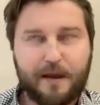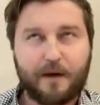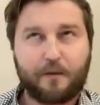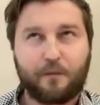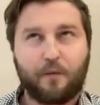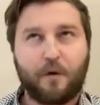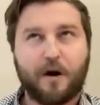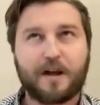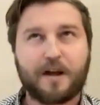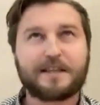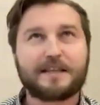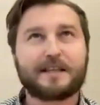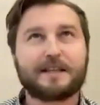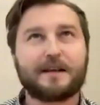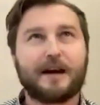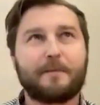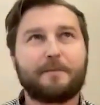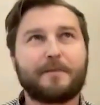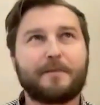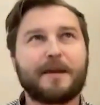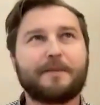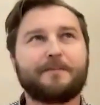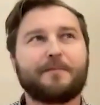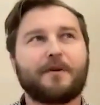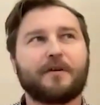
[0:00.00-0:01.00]
once
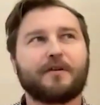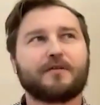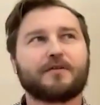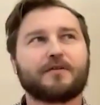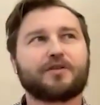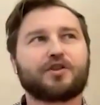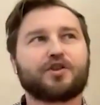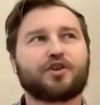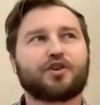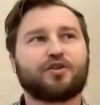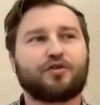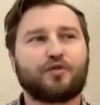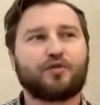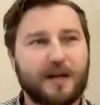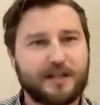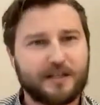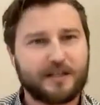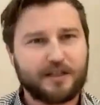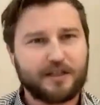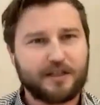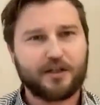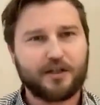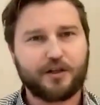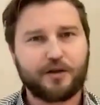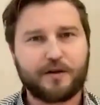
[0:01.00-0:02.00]
people
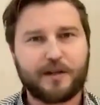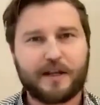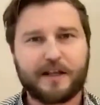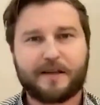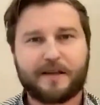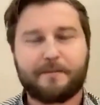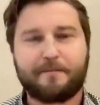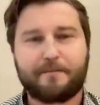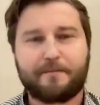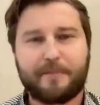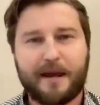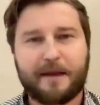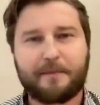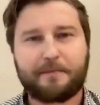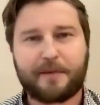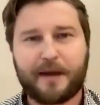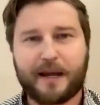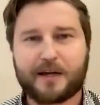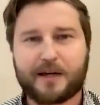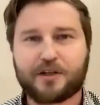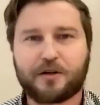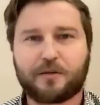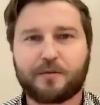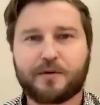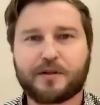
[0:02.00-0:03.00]
trusted you that the big
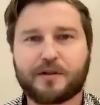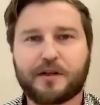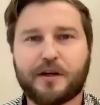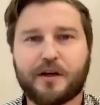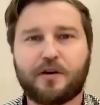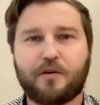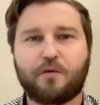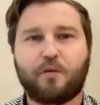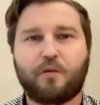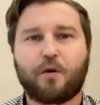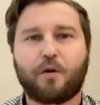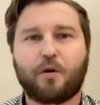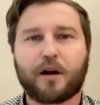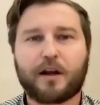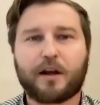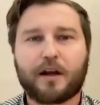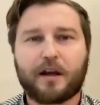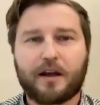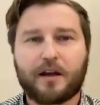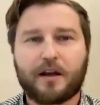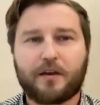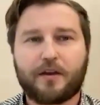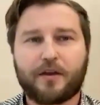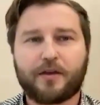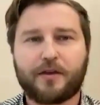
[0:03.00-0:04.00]
picture was going to work,
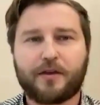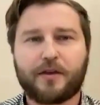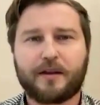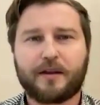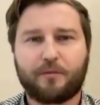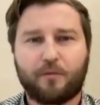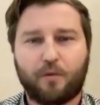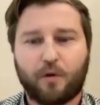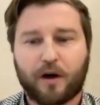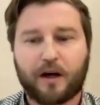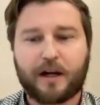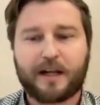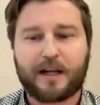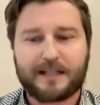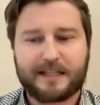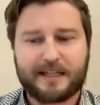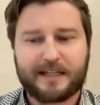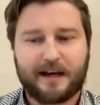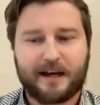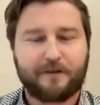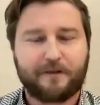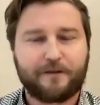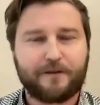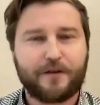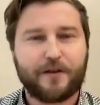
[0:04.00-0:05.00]
work
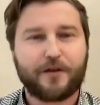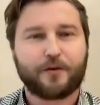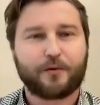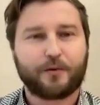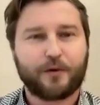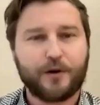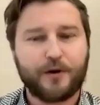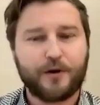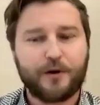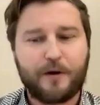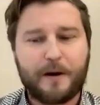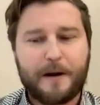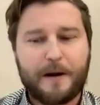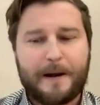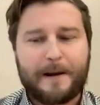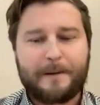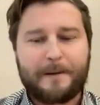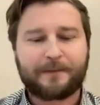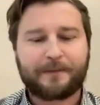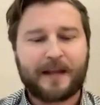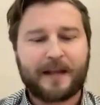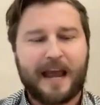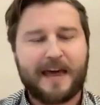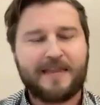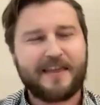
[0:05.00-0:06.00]
itself through,
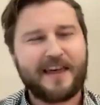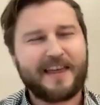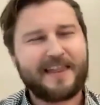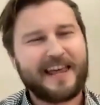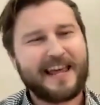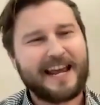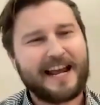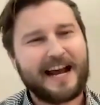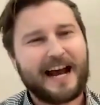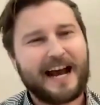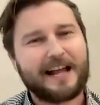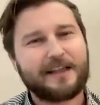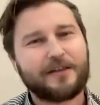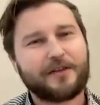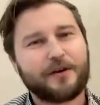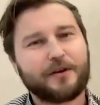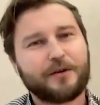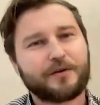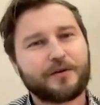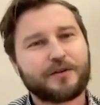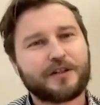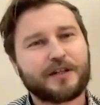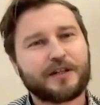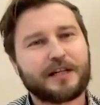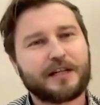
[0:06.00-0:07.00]
and then they got
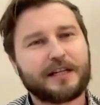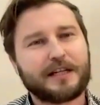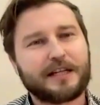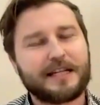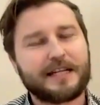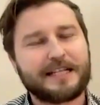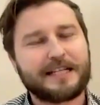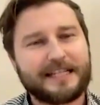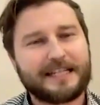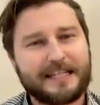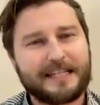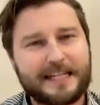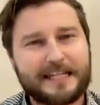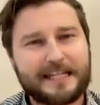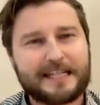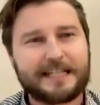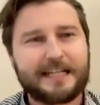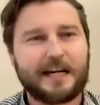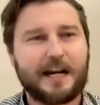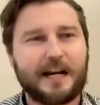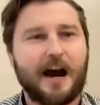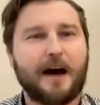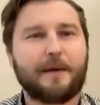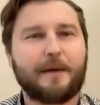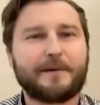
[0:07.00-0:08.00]
those
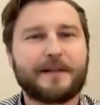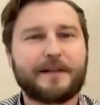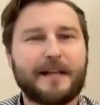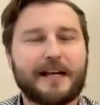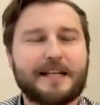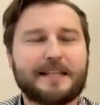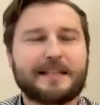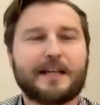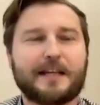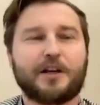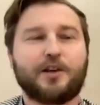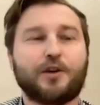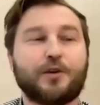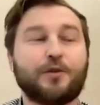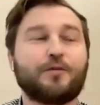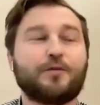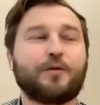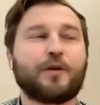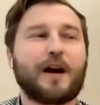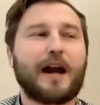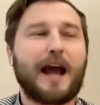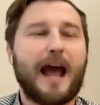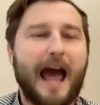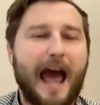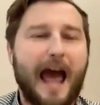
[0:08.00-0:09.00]
consistent updates that you were